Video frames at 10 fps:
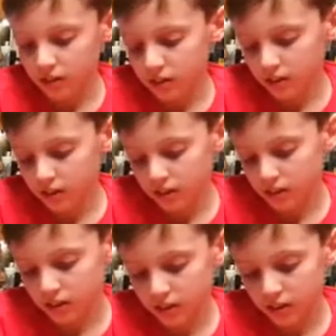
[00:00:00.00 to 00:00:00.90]

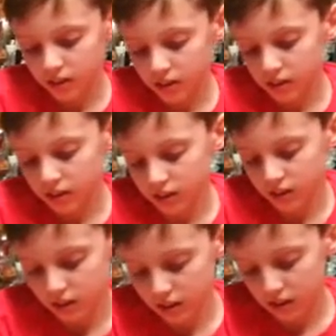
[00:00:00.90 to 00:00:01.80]

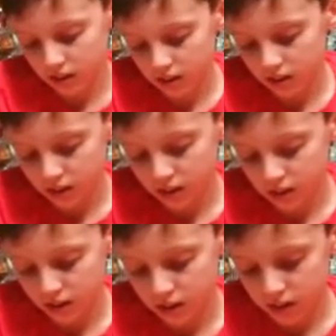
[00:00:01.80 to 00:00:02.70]

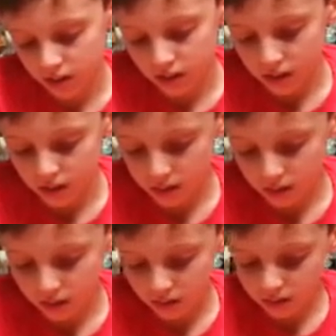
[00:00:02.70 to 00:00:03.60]

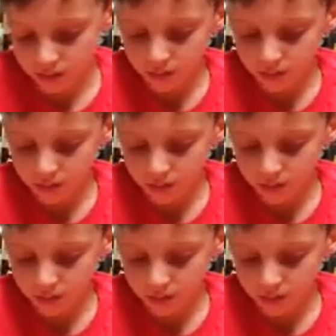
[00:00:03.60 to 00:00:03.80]
(silent)